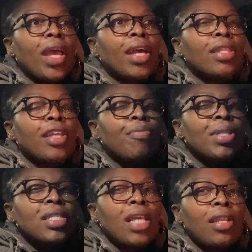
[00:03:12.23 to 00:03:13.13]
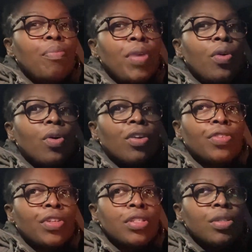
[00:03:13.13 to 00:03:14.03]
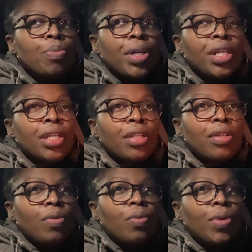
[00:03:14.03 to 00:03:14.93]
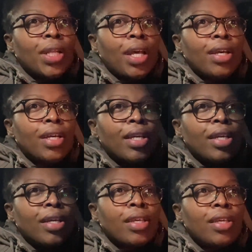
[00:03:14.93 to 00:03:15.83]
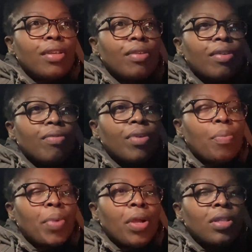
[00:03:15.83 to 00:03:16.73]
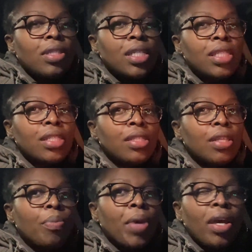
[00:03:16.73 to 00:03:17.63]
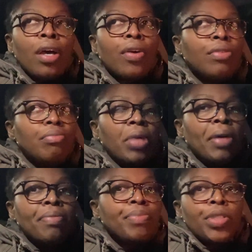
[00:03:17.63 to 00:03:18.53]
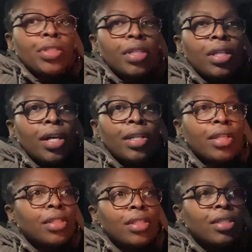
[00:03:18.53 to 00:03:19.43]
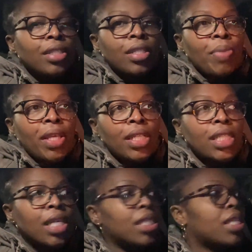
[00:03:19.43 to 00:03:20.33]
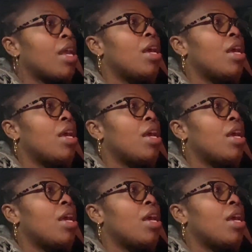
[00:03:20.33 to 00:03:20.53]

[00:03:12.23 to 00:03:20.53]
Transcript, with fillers: and they've been sending me offers but when i compare the distance to the payout i'm just declining it just doesn't make any sense